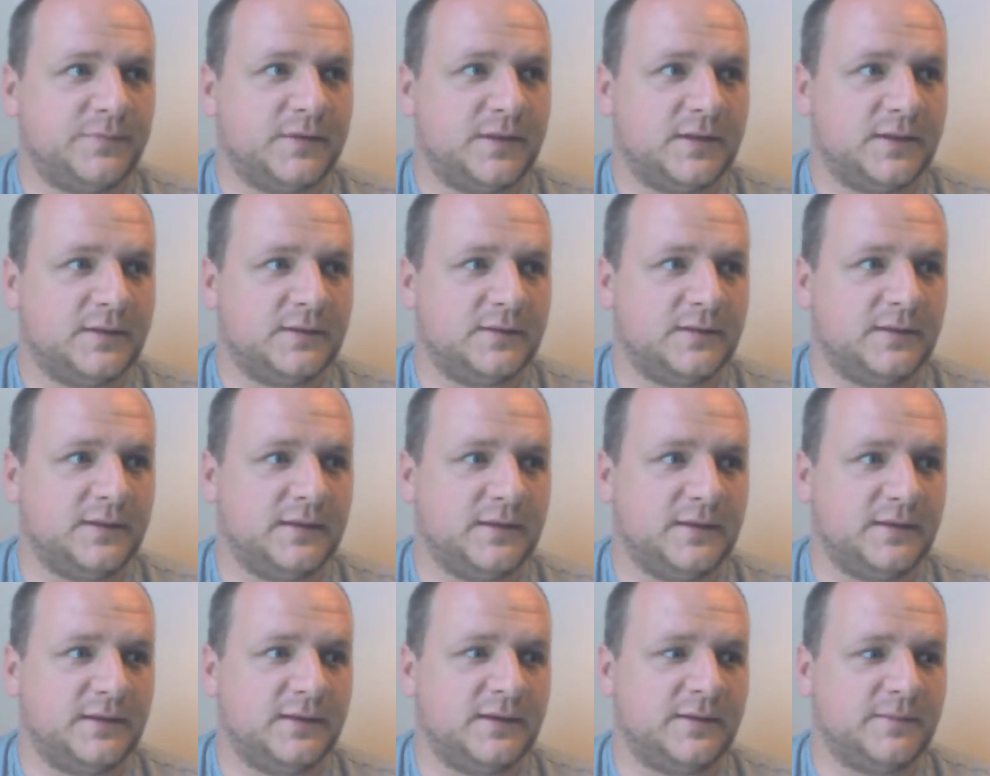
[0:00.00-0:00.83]

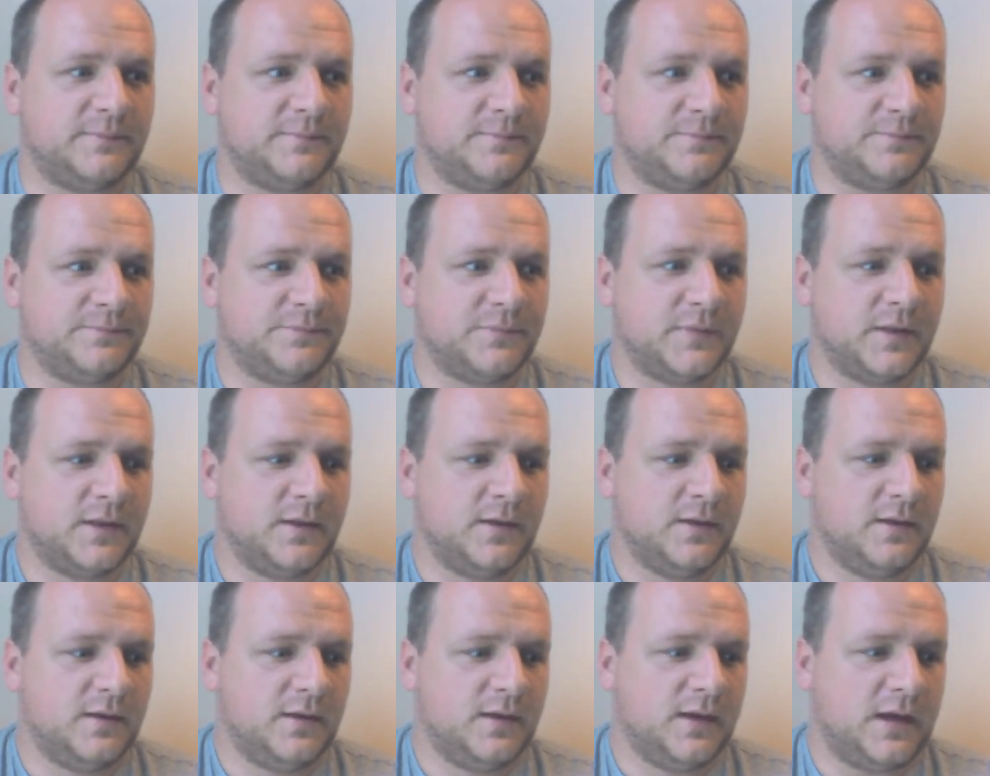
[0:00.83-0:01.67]
The
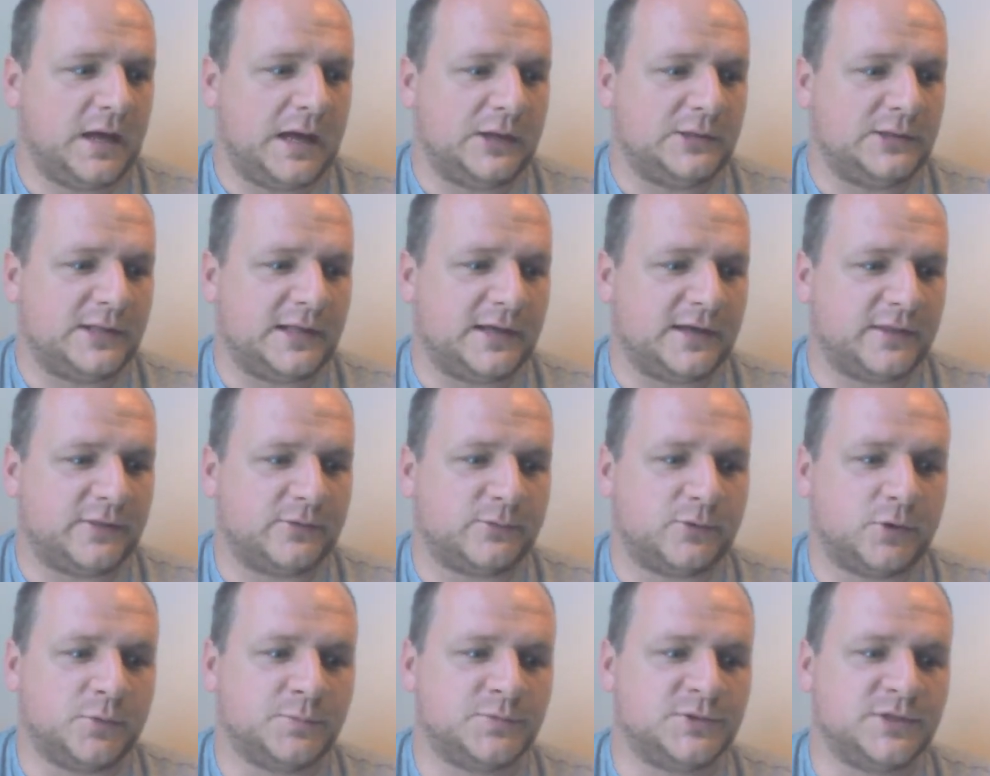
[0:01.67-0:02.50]
only
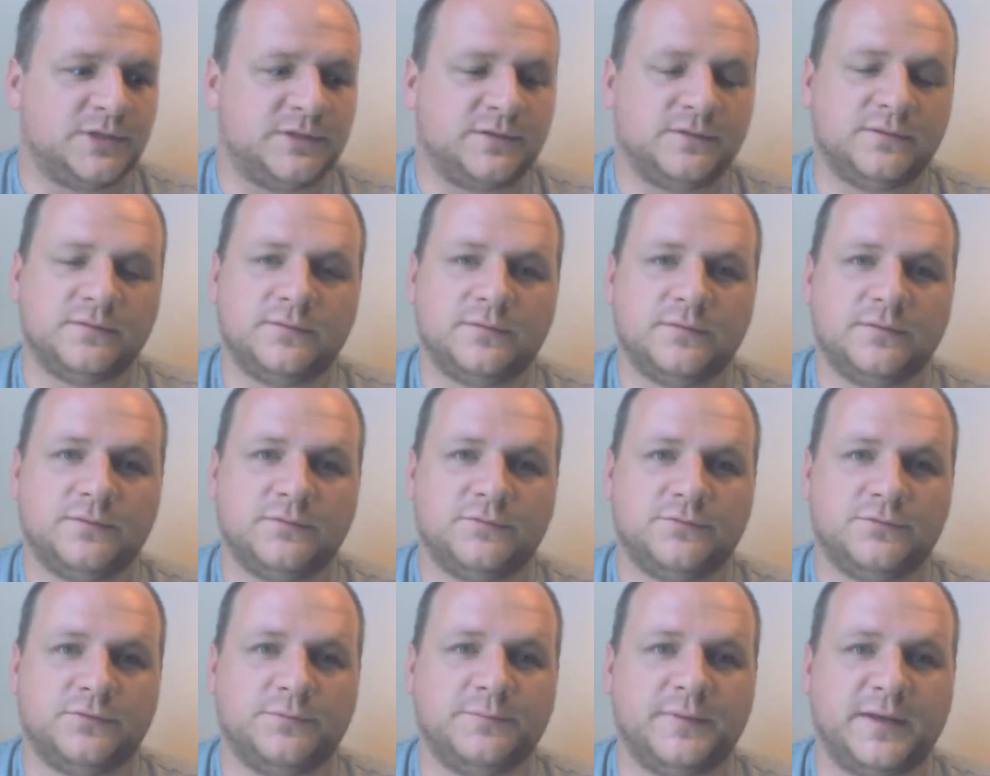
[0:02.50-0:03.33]
other option
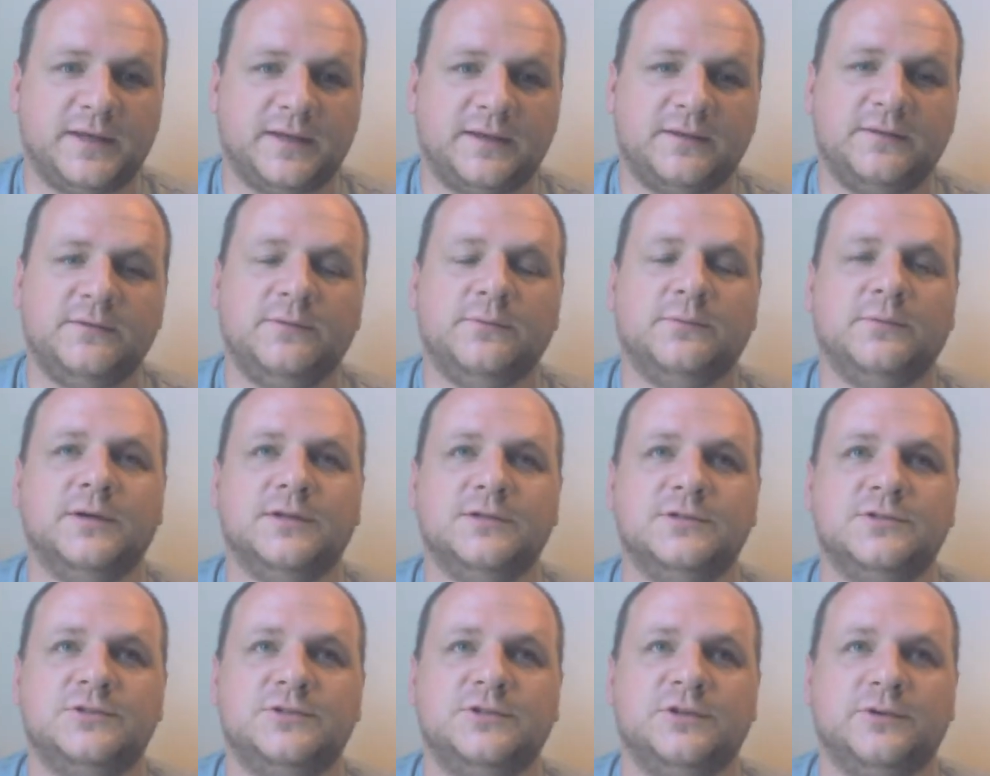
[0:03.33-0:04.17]
for me
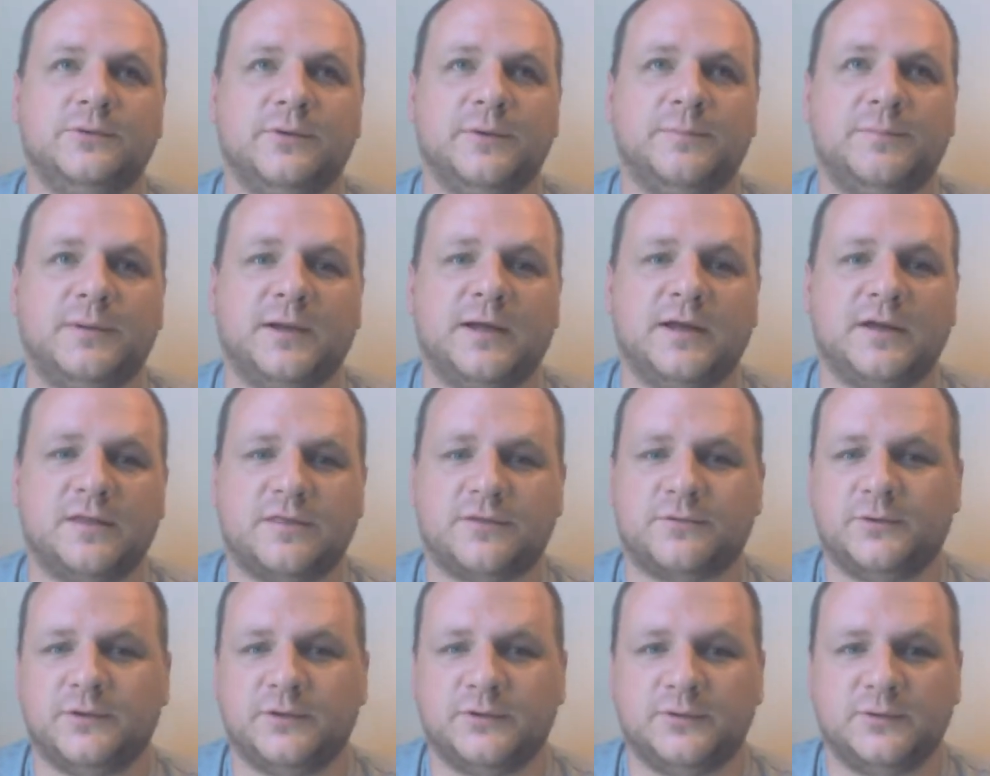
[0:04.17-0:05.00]
was to apply
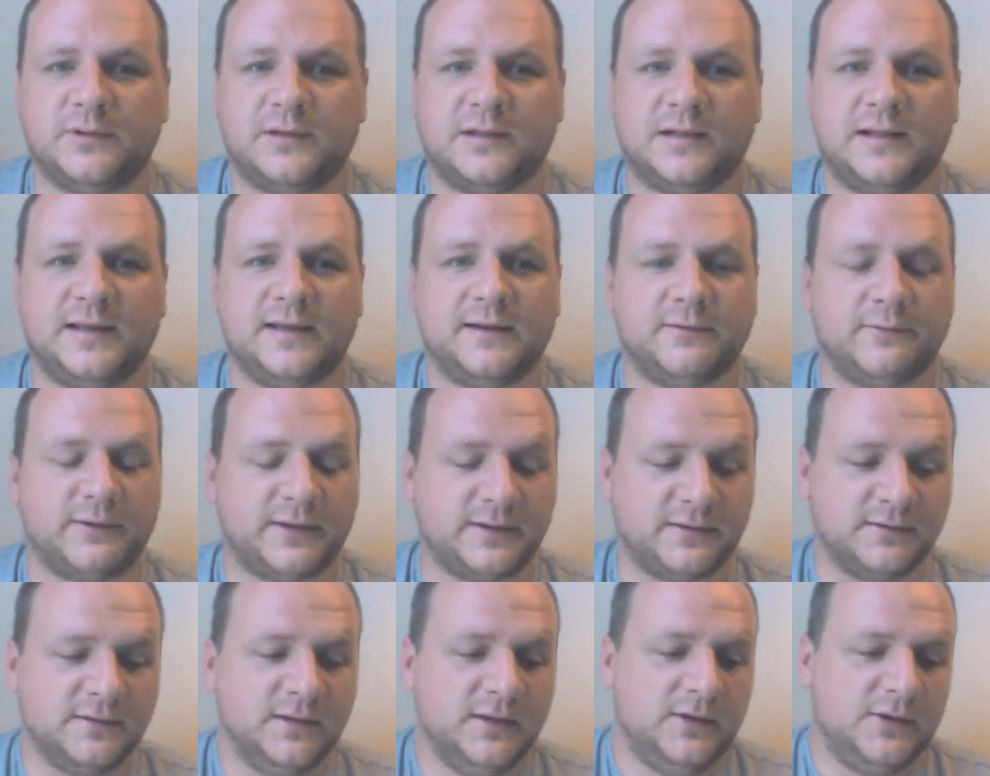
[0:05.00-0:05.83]
through clearing,